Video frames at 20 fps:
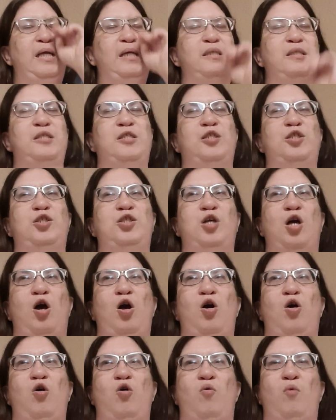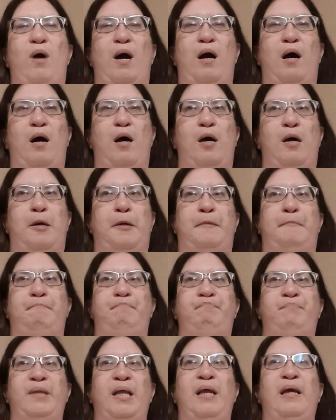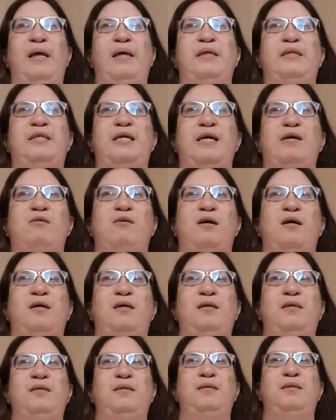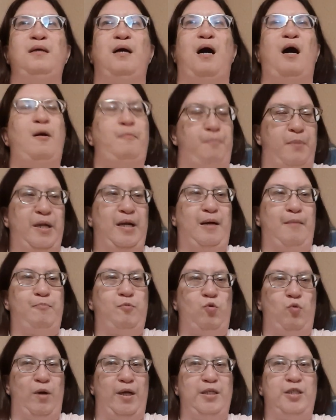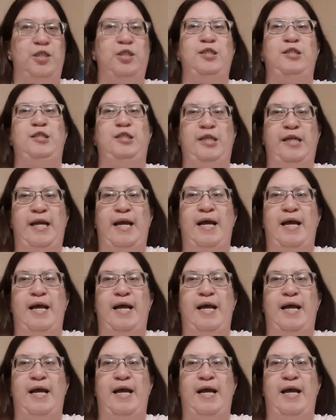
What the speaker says: So, Tara up and up quits. She